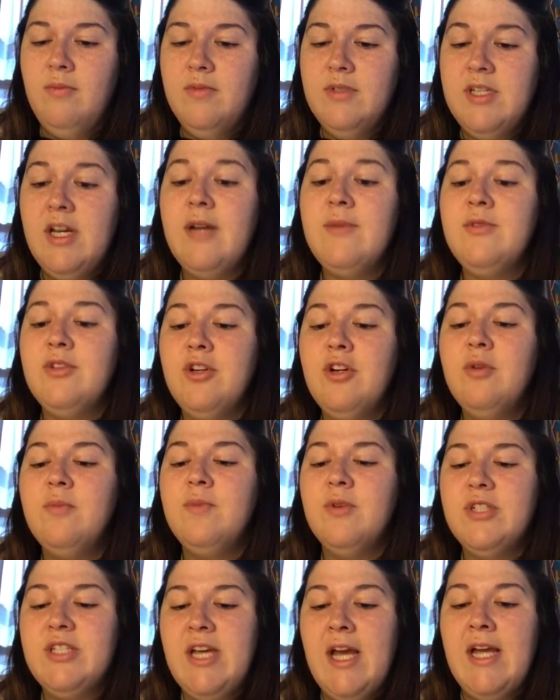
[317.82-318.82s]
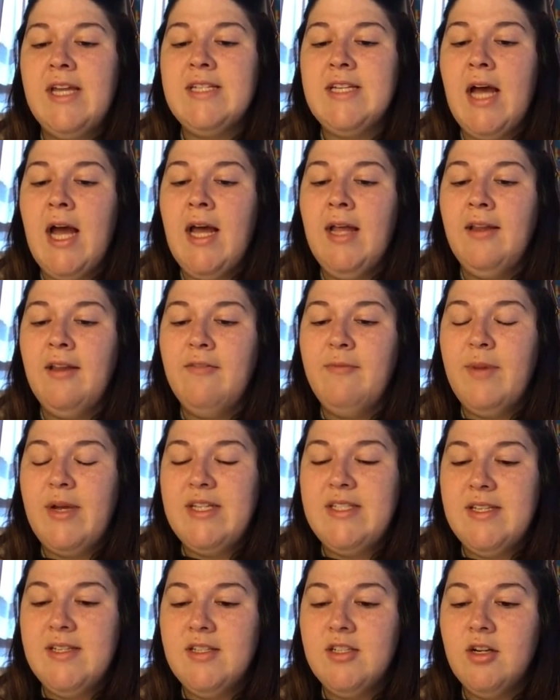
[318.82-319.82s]
Time to go pretend I love my
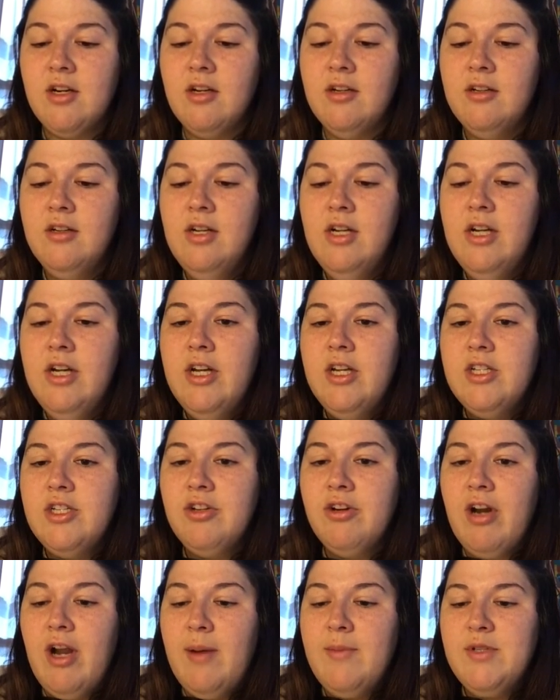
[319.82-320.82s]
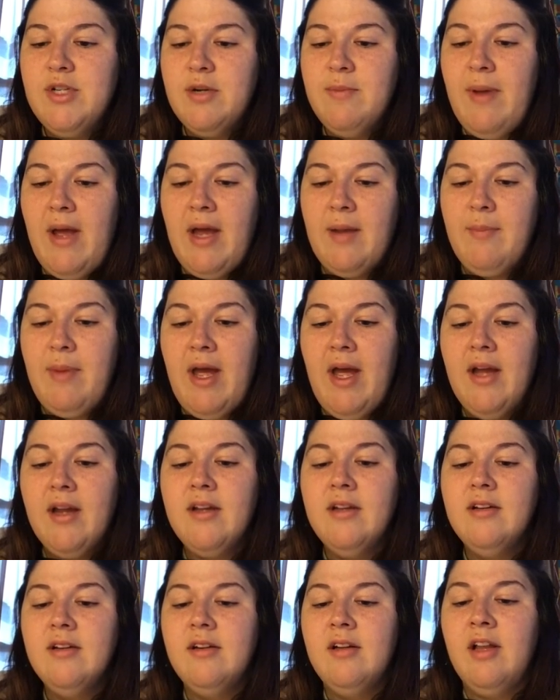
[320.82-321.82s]
sister. She grabbed her backpack,
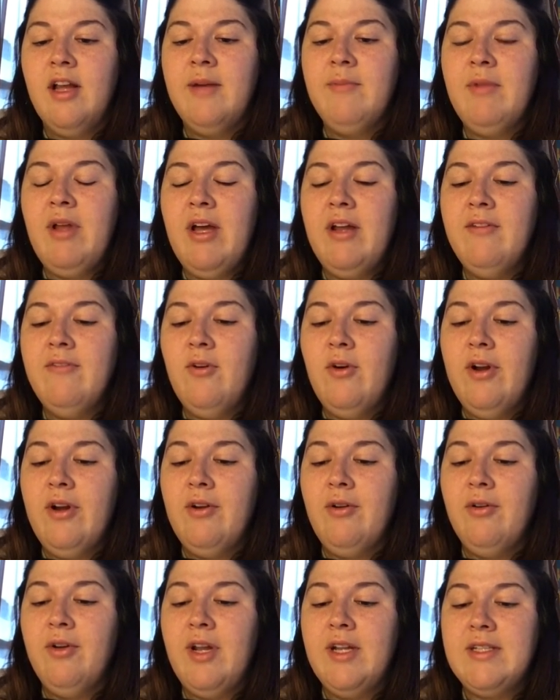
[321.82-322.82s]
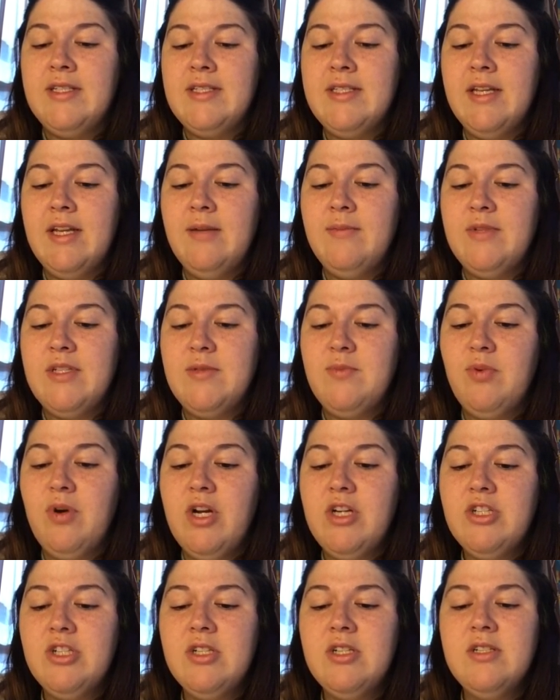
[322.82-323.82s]
climbed out of Harold, and slammed his
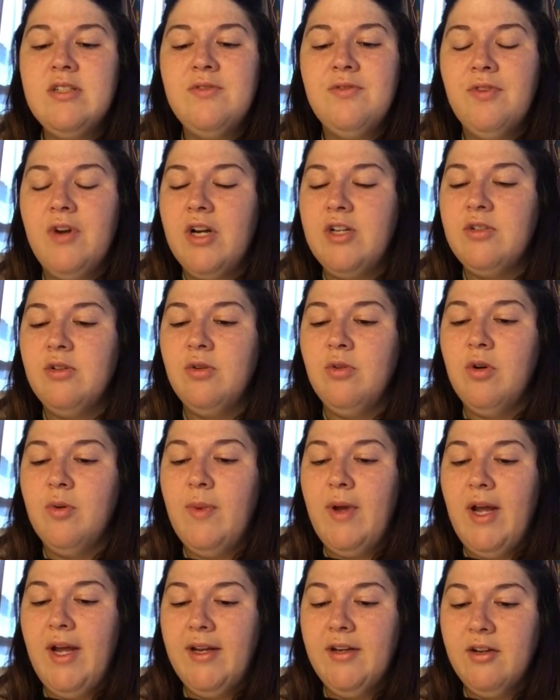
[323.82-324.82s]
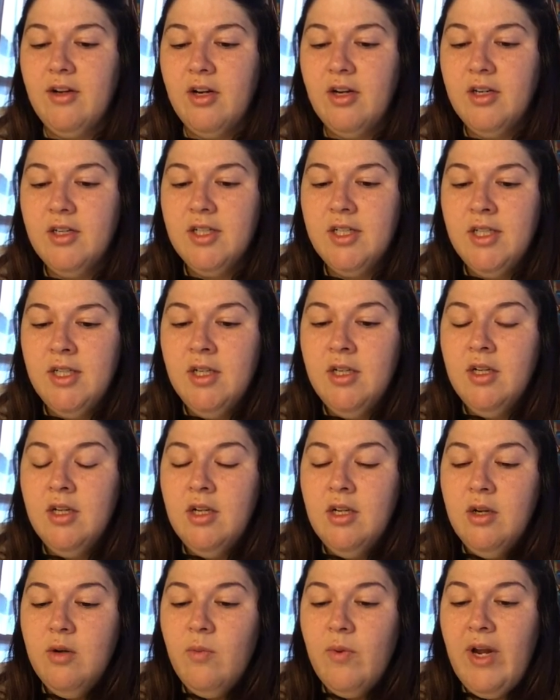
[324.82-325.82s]
precious, fragile door behind her.
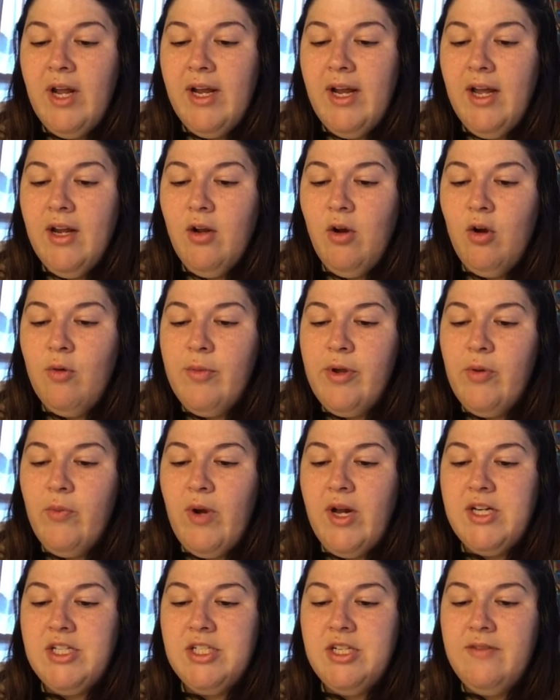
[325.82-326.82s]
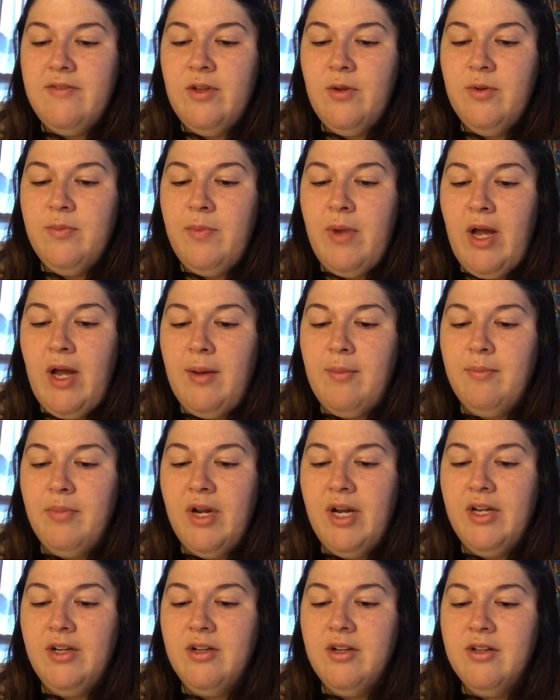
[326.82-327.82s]
When I got home, I watched TV with Mom, but
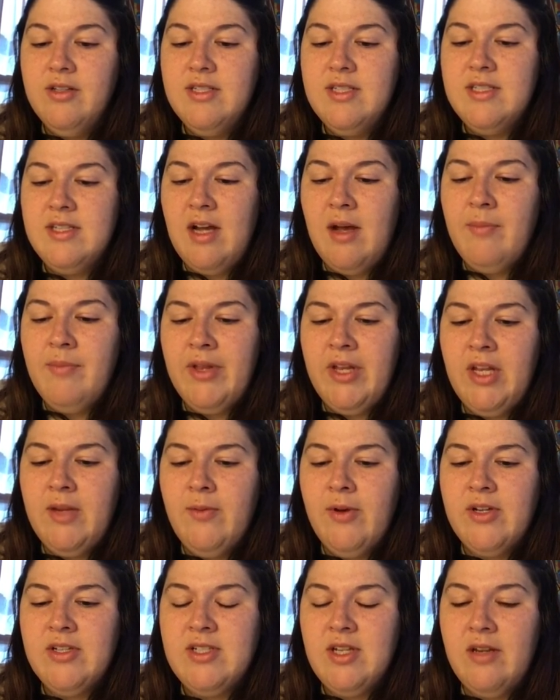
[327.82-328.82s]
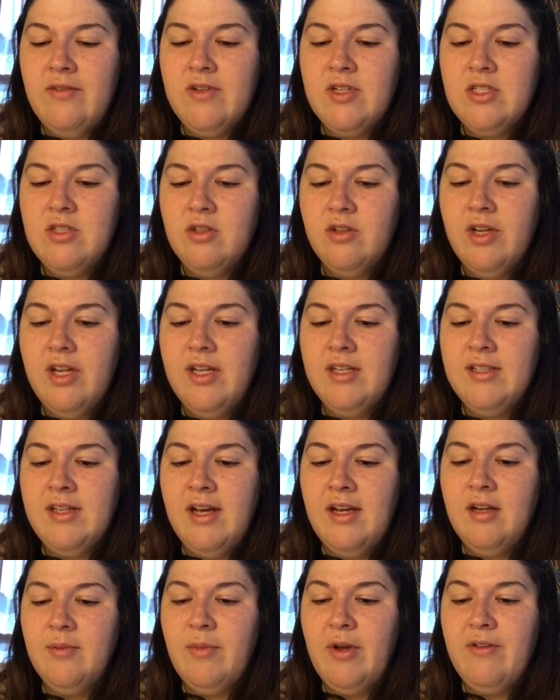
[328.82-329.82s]
I couldn't stop thinking about Davis looking
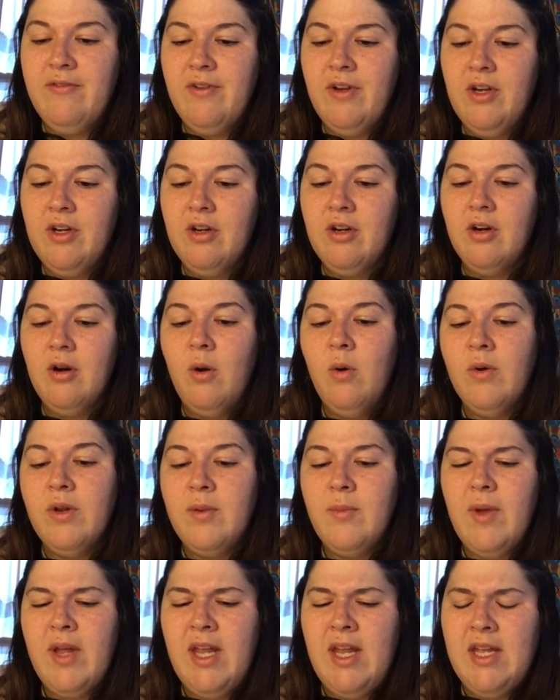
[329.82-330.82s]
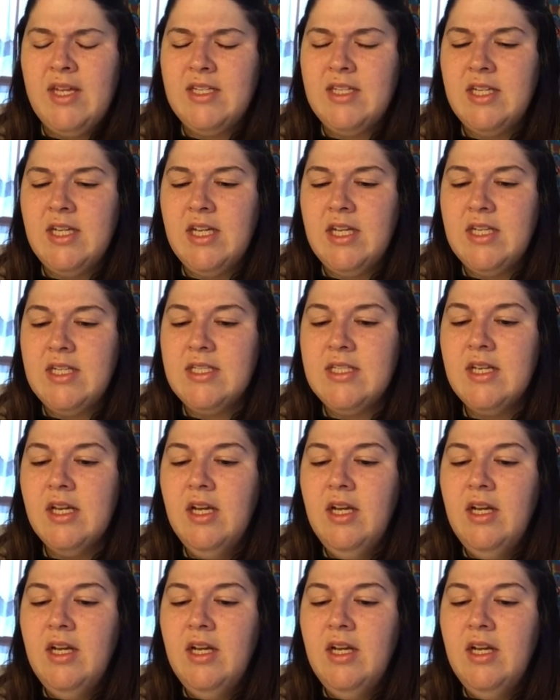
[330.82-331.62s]
down at my finger, holding my hand in his.